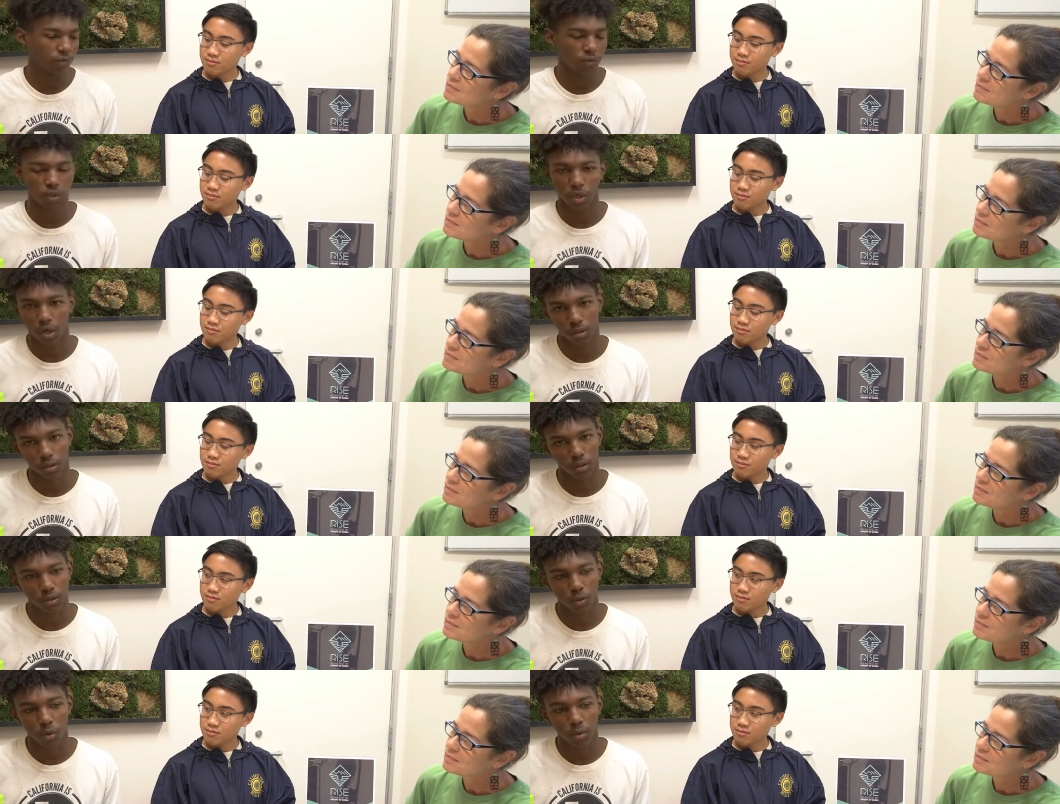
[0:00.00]
Speaker 1: if you talk
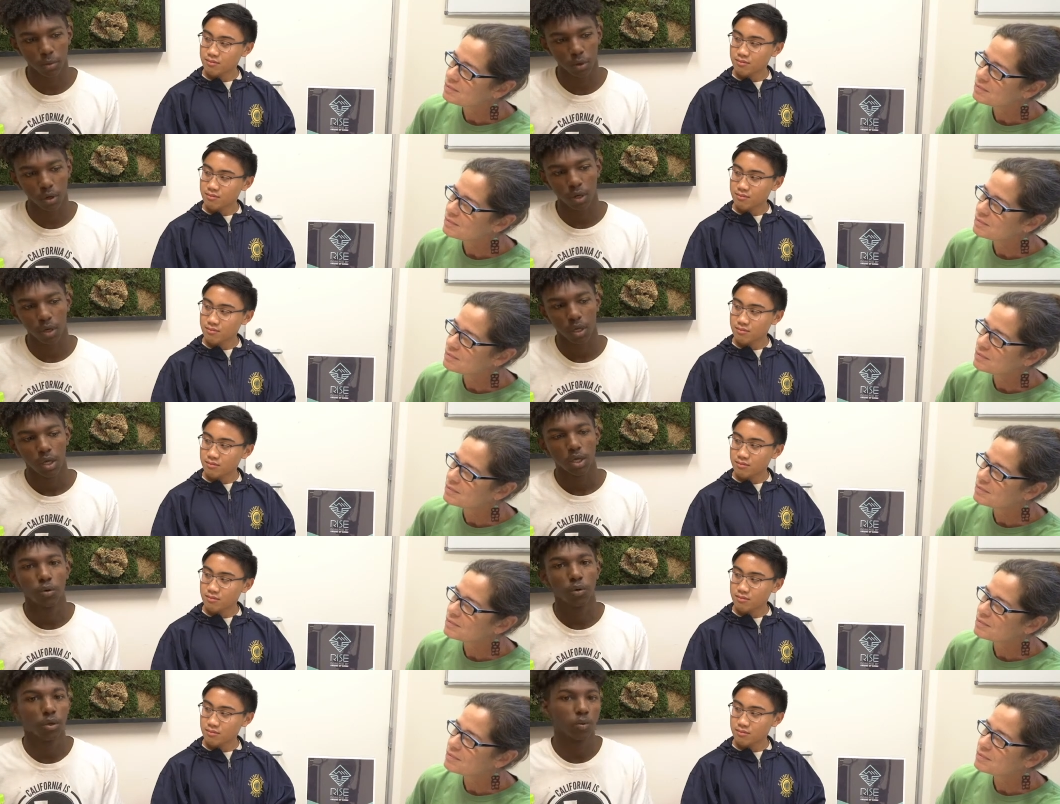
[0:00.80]
to the school board,
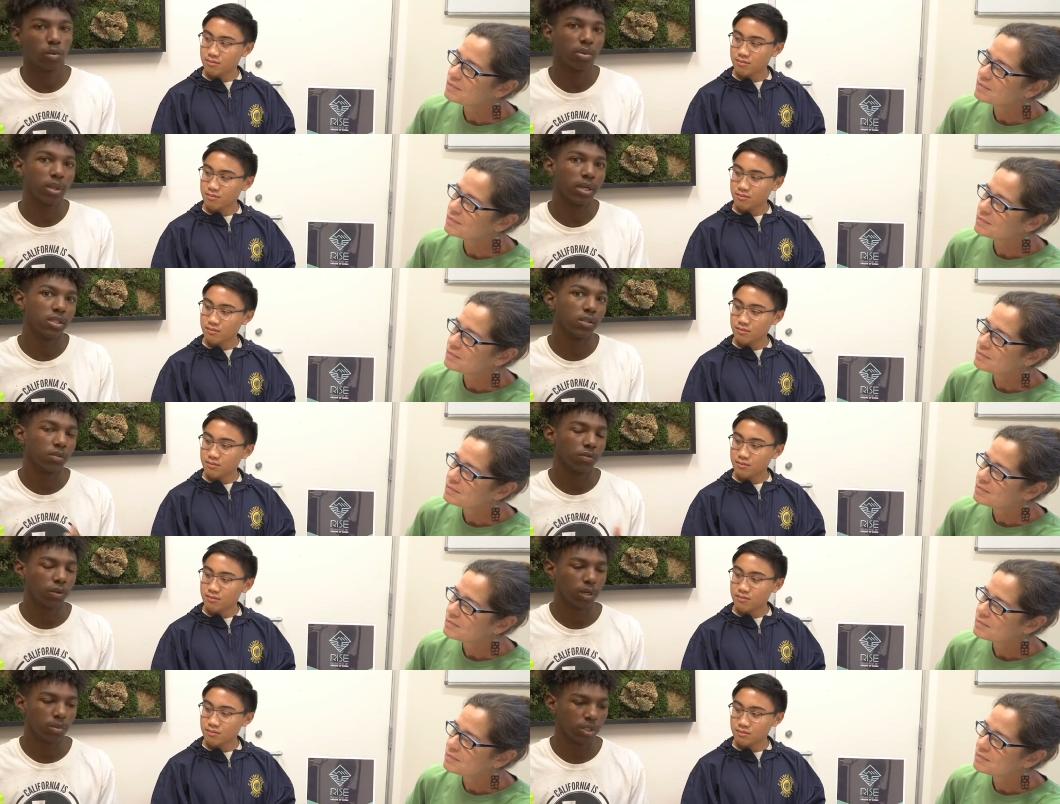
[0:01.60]
you can replace
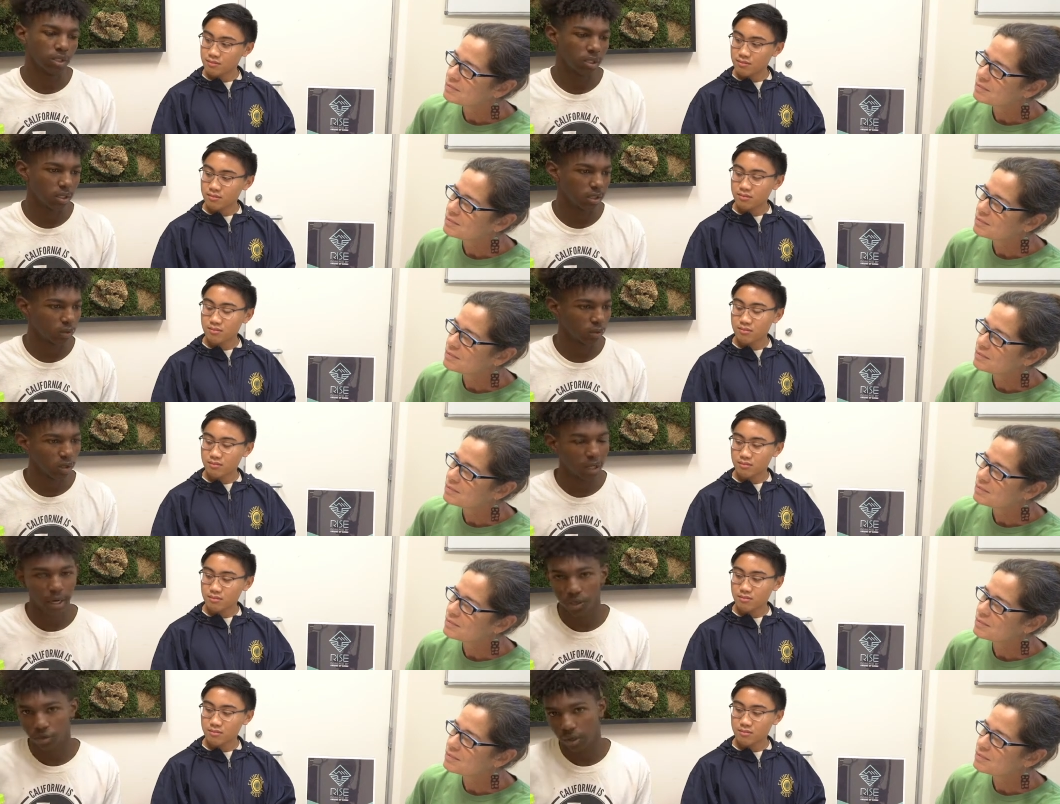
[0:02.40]
those vending machines
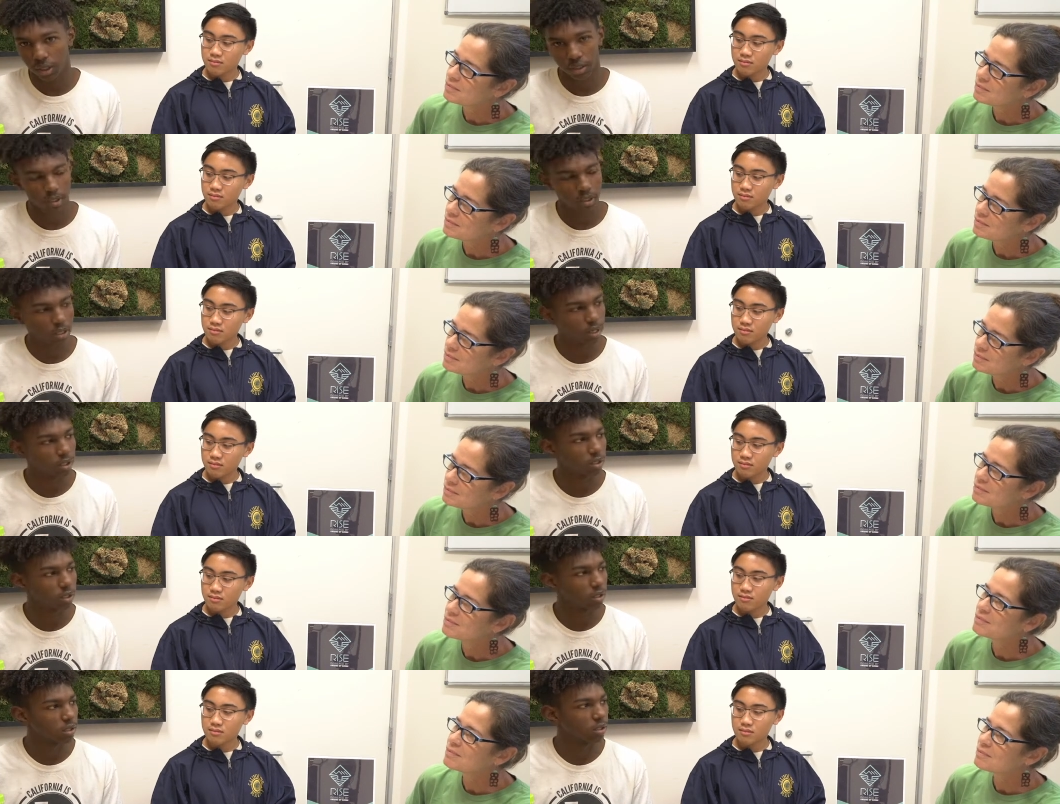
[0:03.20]
with hydration
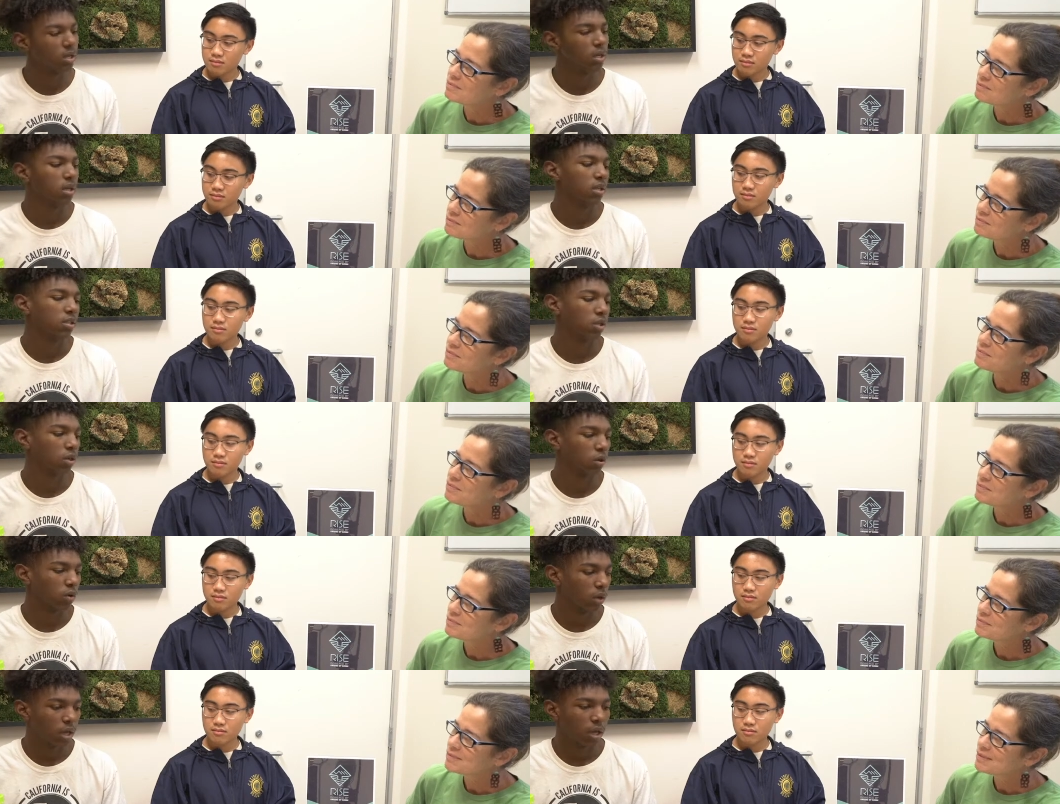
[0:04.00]
stations.
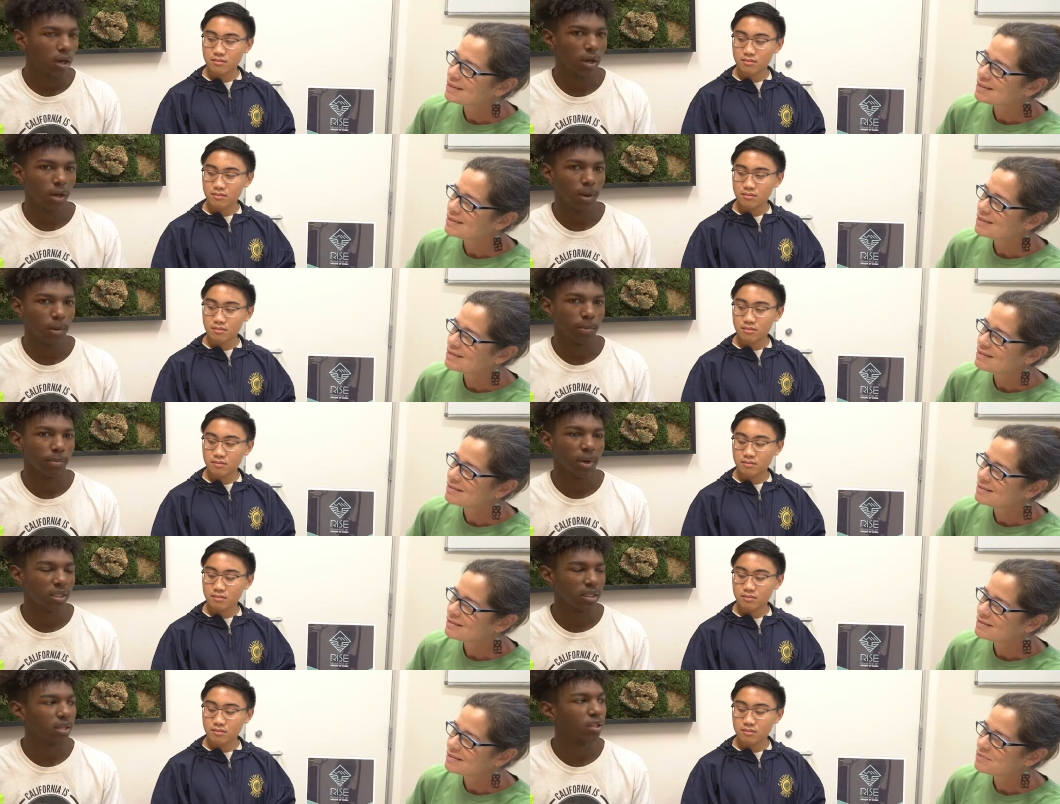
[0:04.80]
So um,
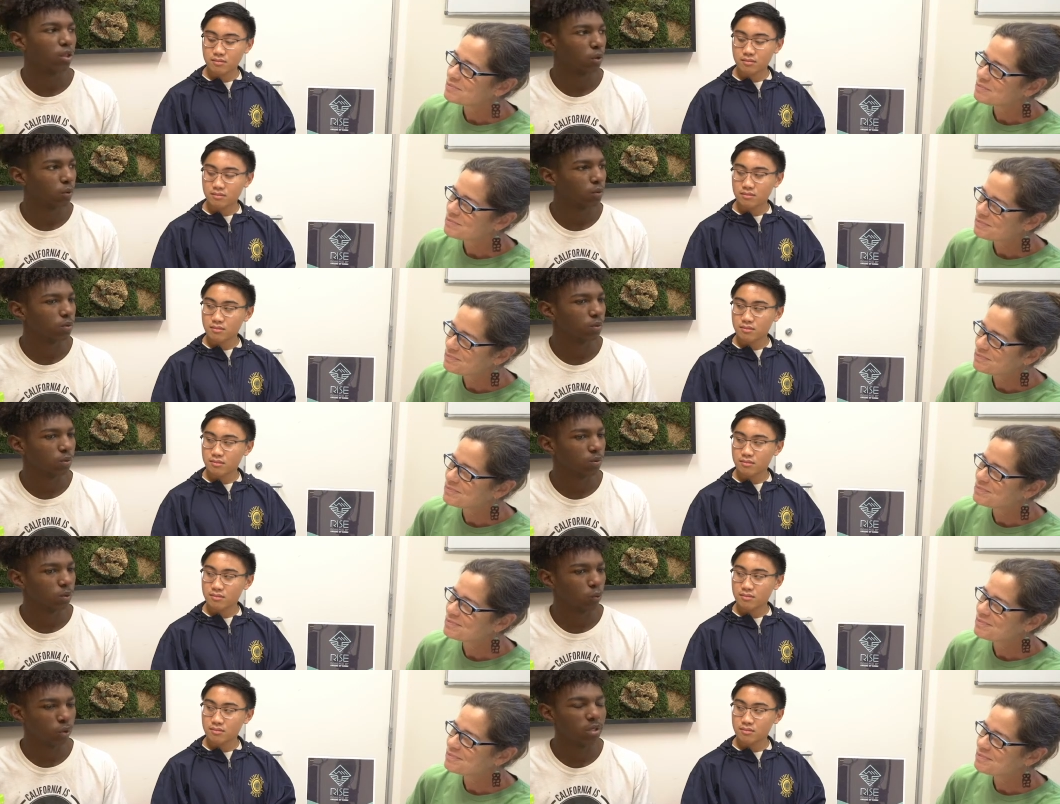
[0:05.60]
I think
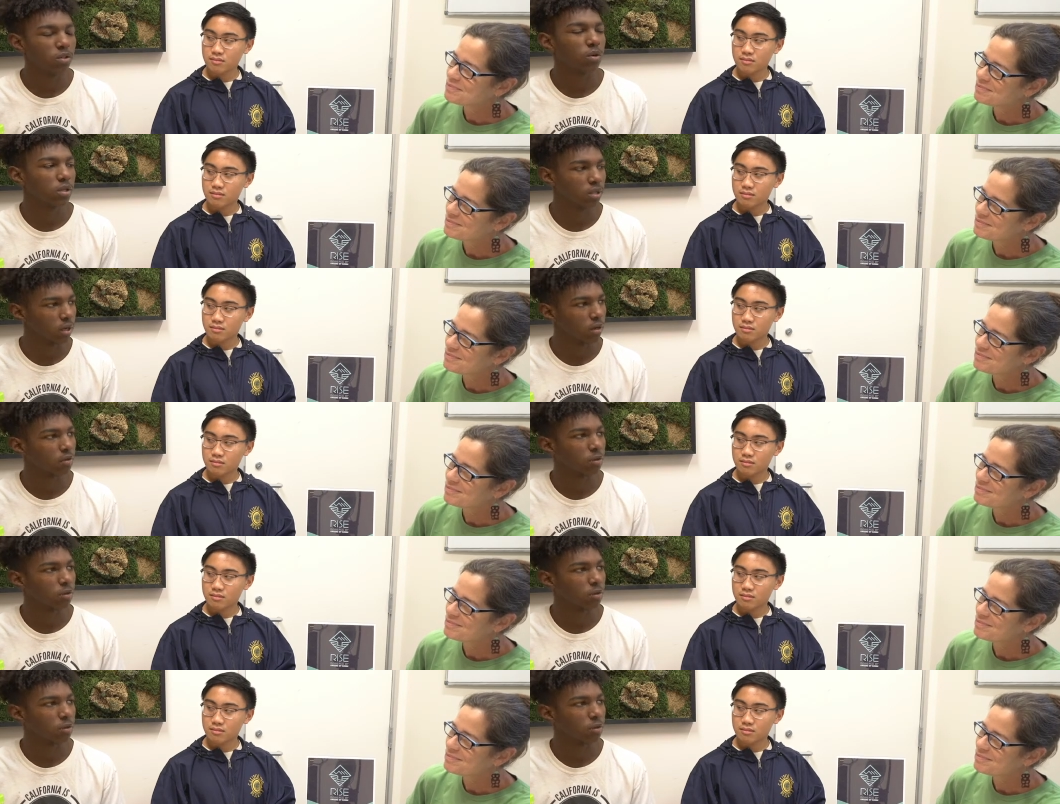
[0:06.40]
those resources are